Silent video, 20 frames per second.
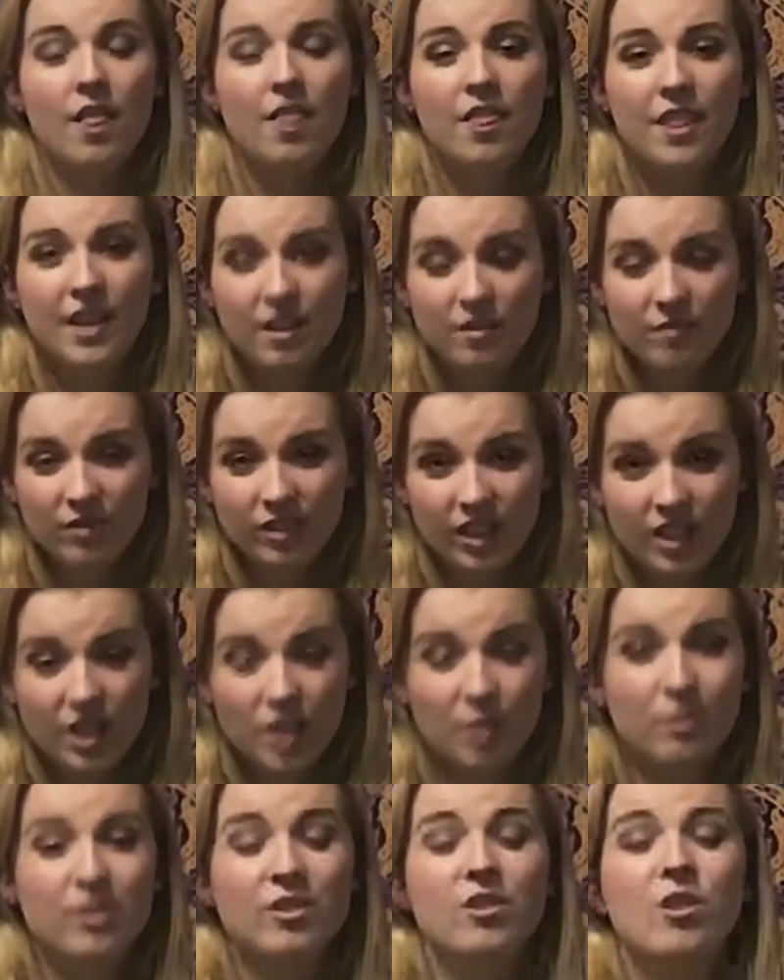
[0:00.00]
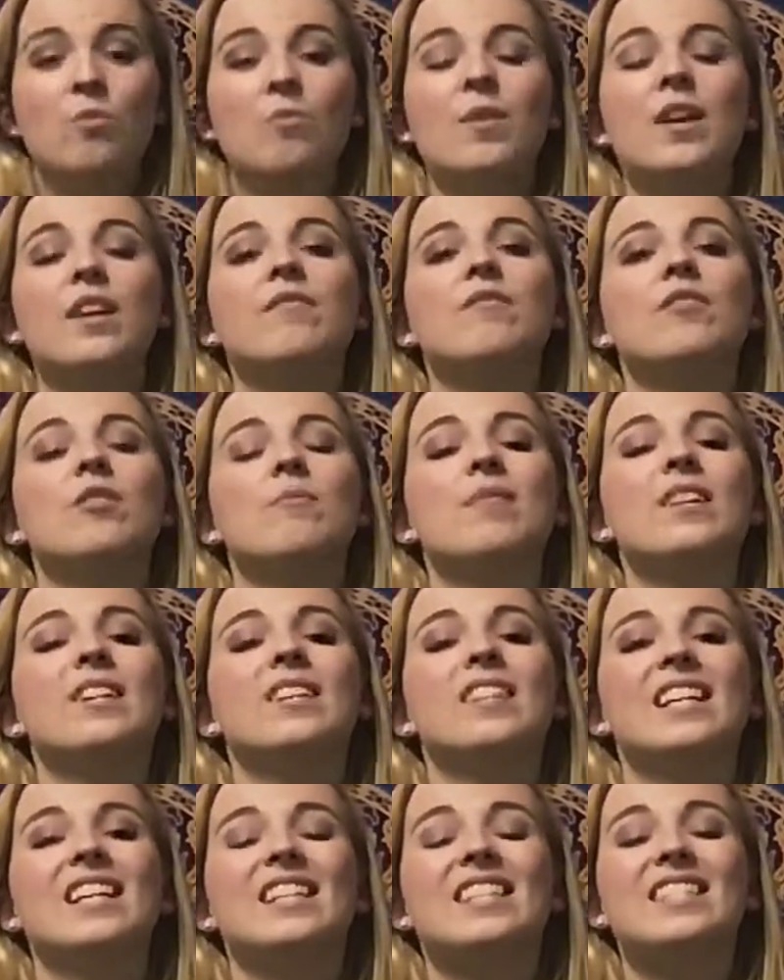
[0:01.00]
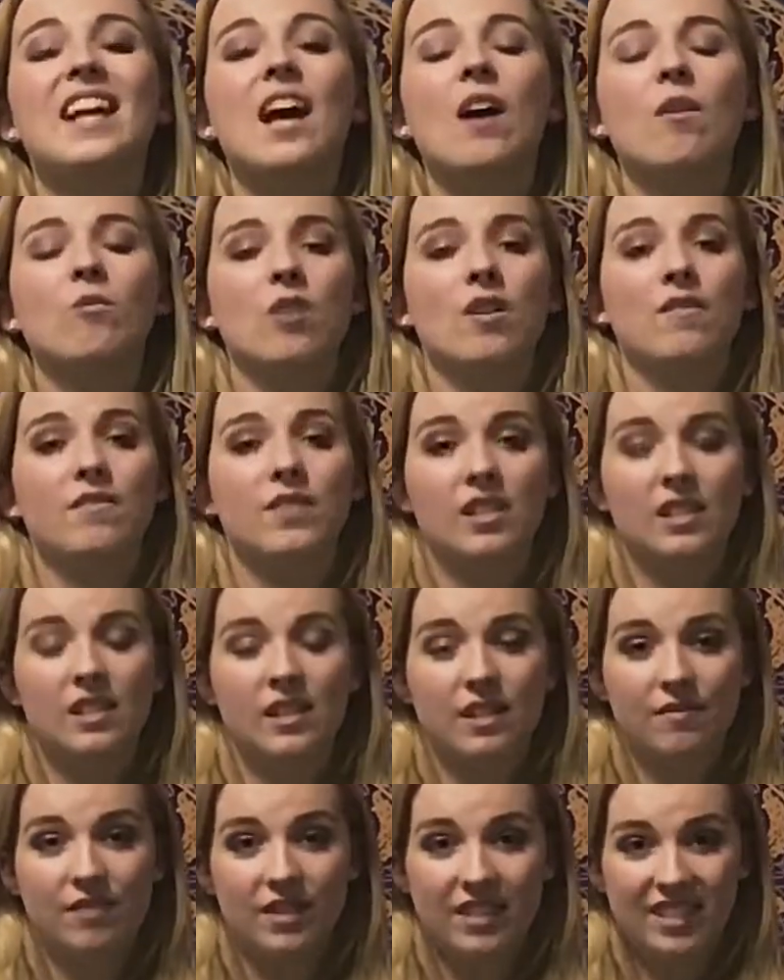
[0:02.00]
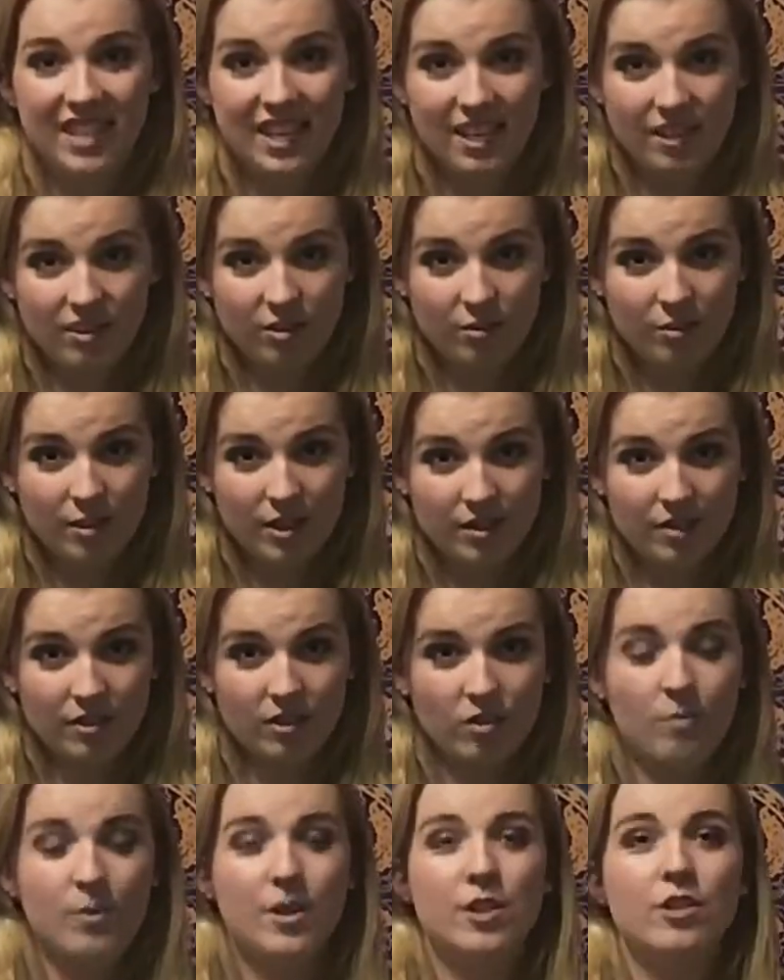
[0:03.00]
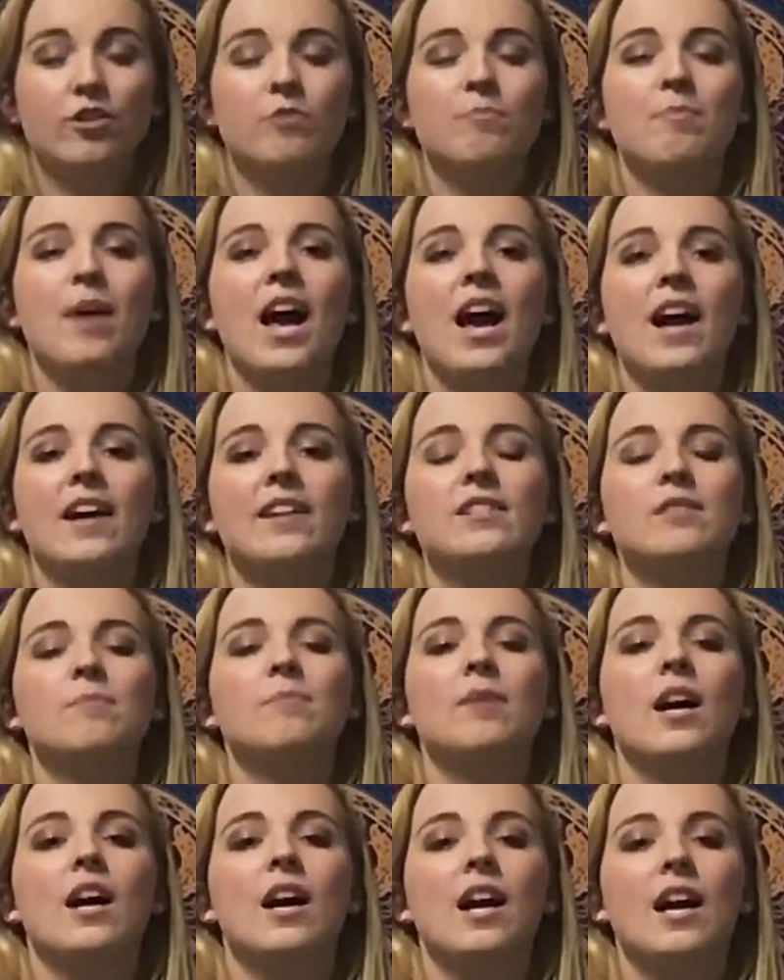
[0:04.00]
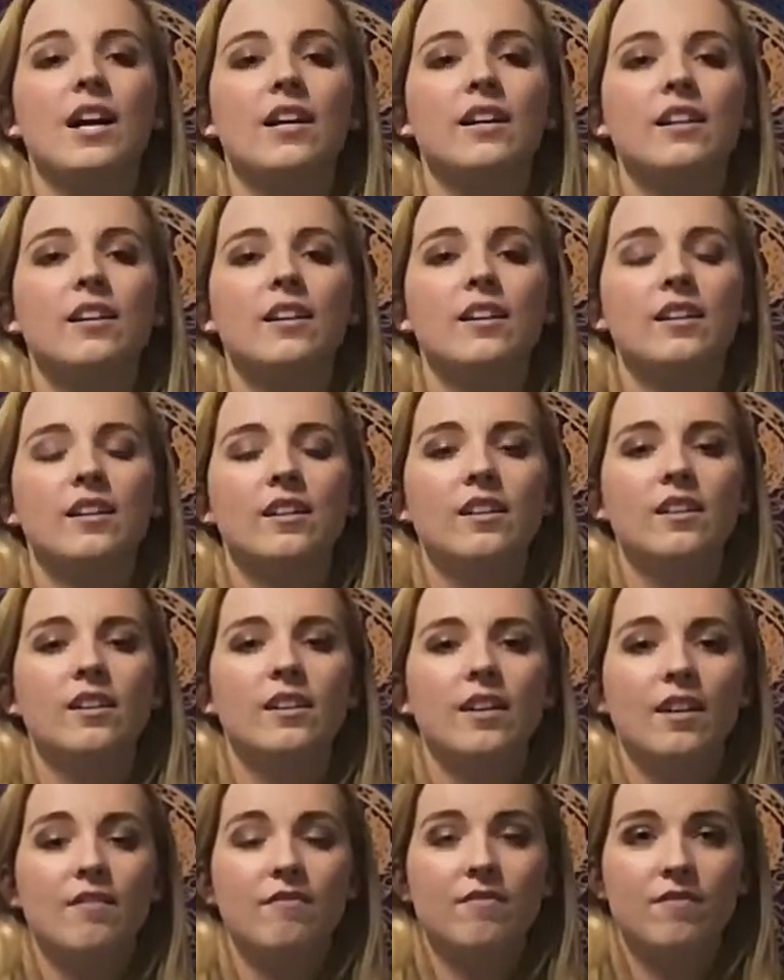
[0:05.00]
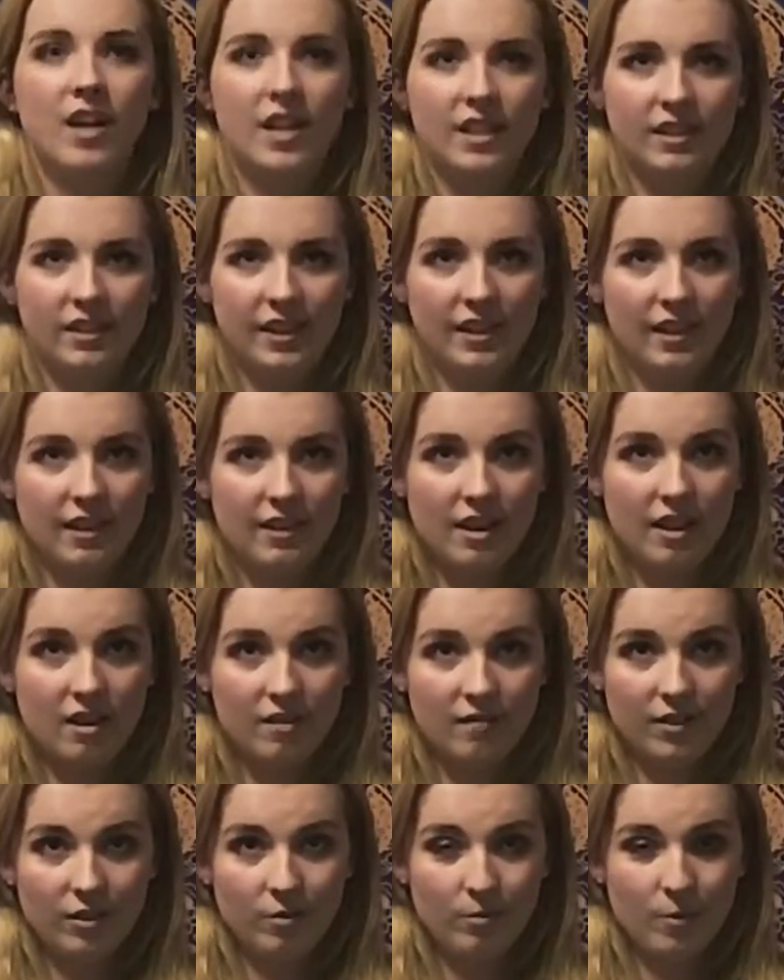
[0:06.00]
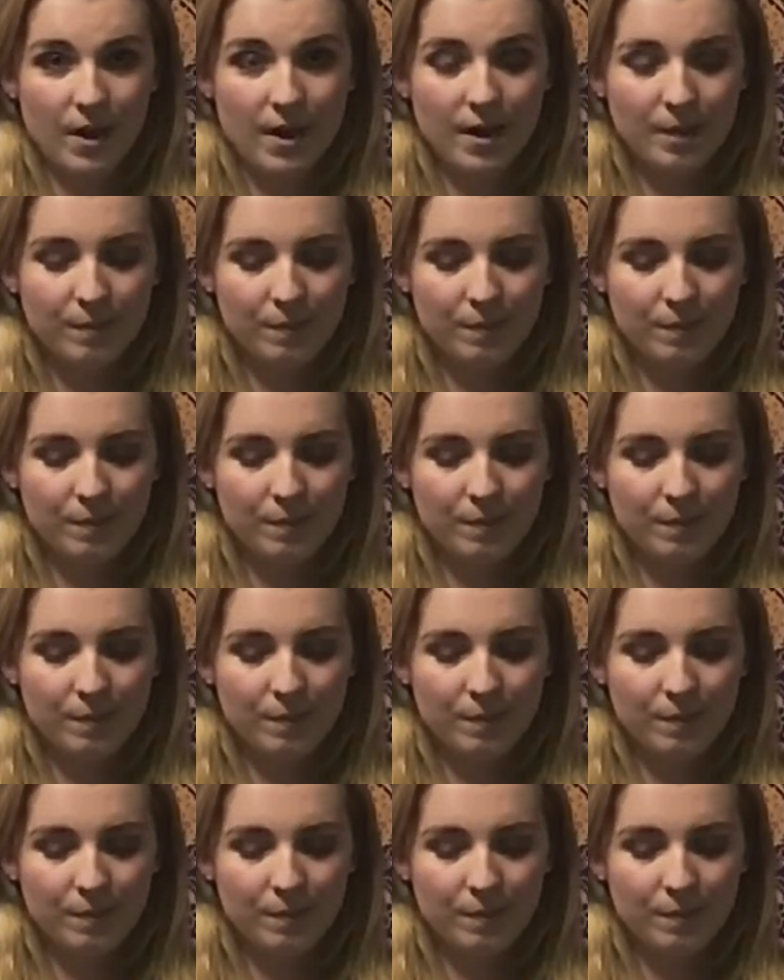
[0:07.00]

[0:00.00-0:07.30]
Thankfully, there was no way for the bear to get down off the cliff and get to us, so we just passed by and finally got out of its way.